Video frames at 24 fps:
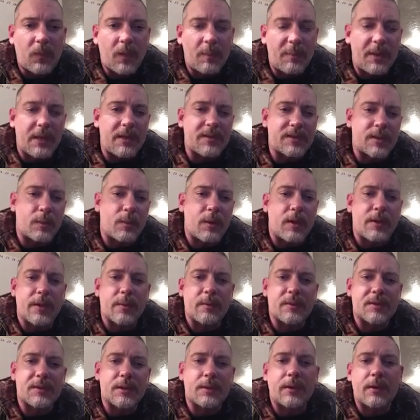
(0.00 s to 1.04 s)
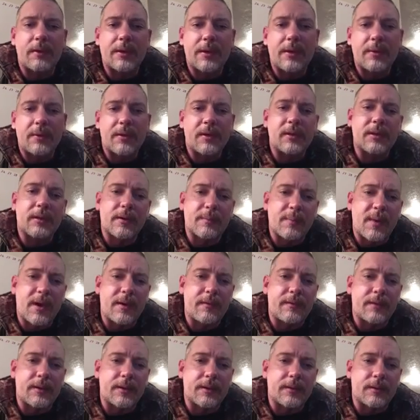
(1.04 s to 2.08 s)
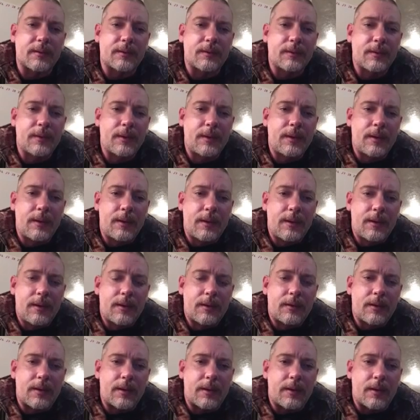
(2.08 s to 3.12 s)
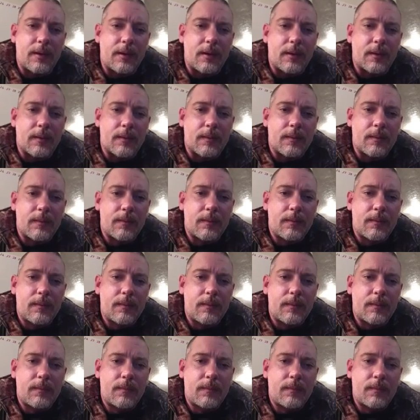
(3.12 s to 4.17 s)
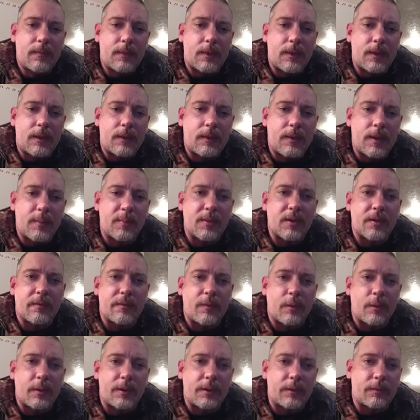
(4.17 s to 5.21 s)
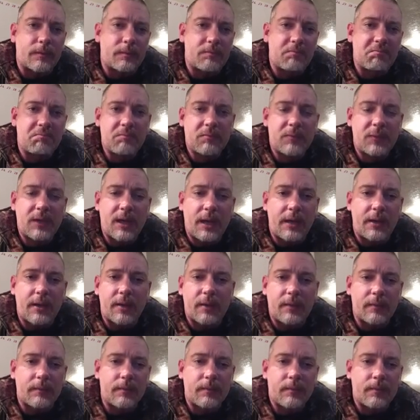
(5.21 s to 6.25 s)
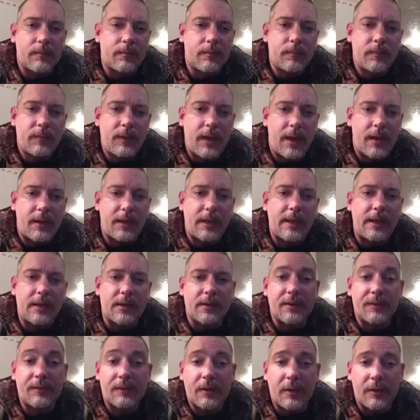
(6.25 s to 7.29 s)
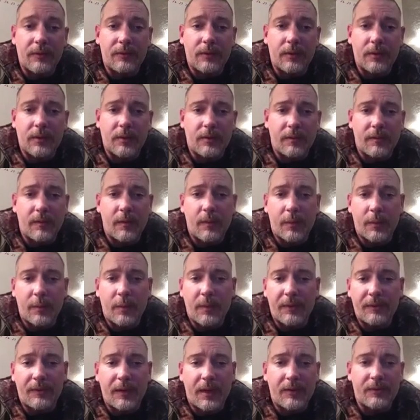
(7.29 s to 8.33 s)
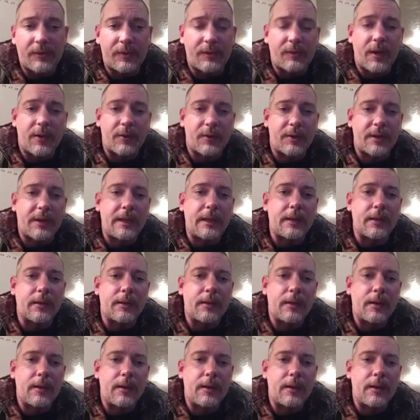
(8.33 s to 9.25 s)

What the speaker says: Payne said while they were sitting there and they were clearing my vehicle, that him and Lavoy kind of had a heated discussion, and Lavoy was actually rather heated.